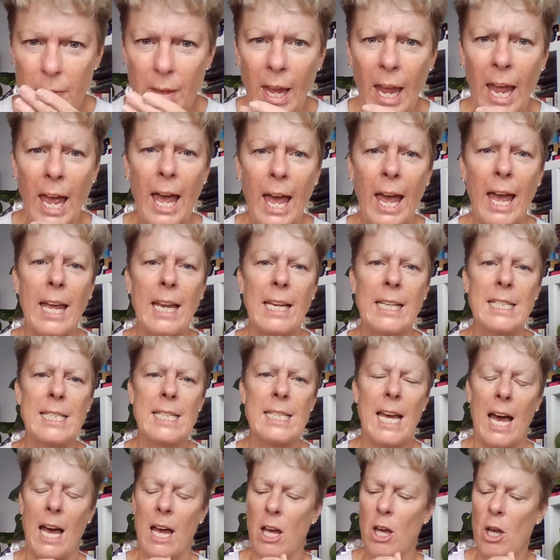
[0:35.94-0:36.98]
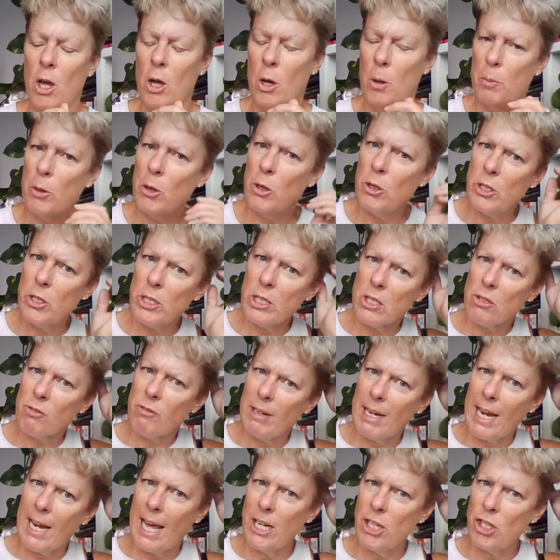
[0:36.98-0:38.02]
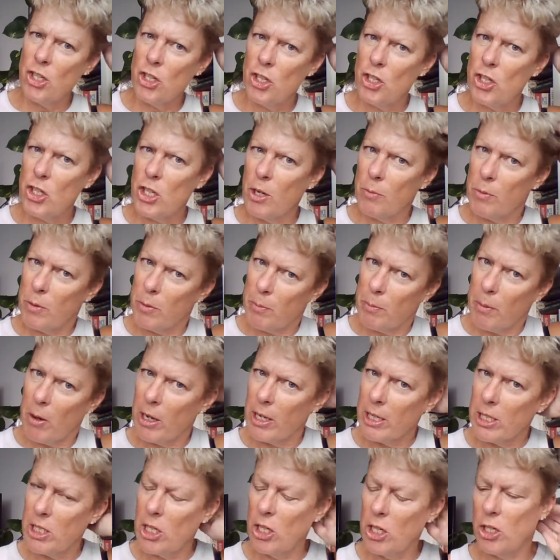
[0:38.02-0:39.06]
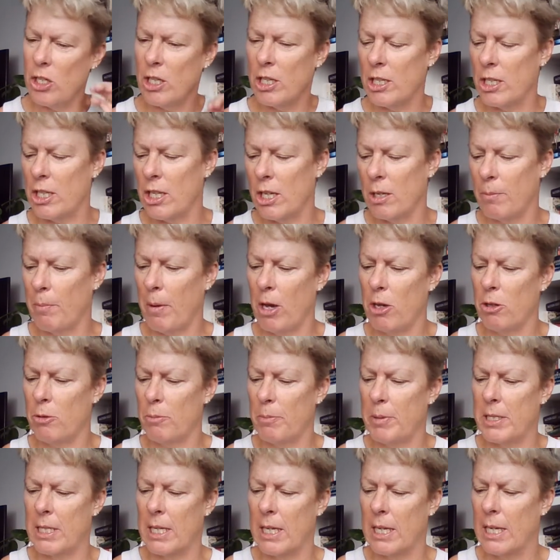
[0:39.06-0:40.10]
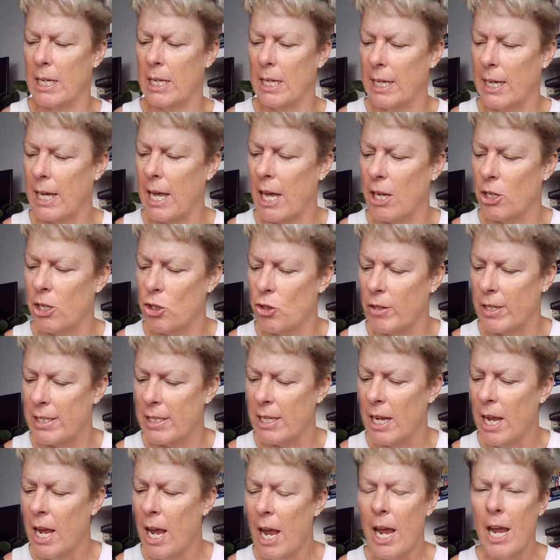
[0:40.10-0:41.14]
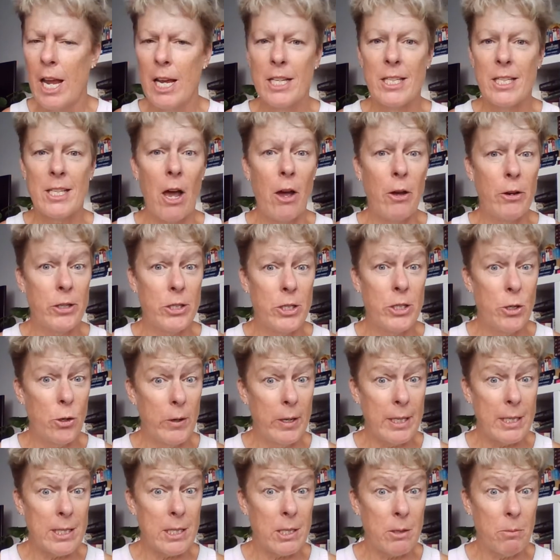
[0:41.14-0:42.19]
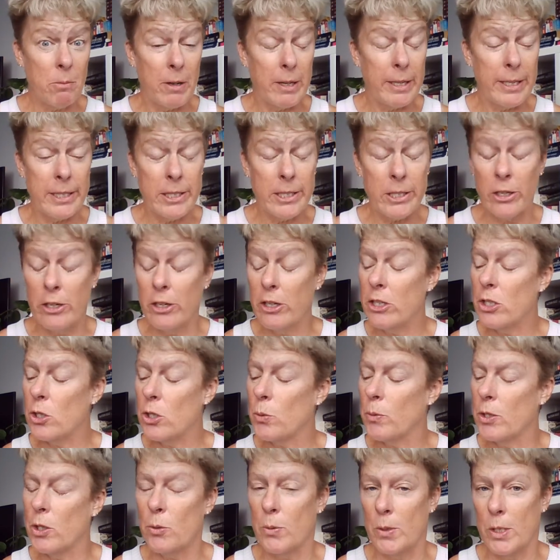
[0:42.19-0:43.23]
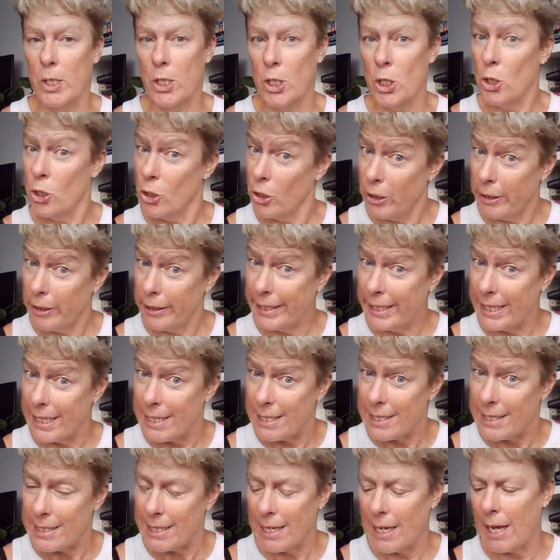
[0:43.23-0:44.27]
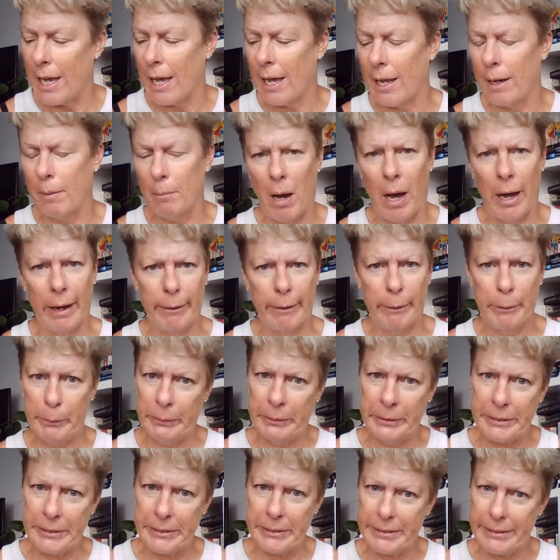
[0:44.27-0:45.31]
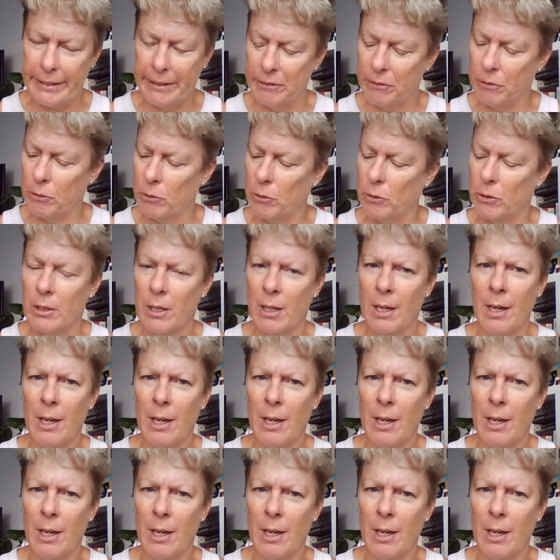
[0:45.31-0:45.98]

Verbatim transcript: and uh, Putin's relationship with politicians in both particular countries. So doing some research, which was not easy, and my goodness, I thought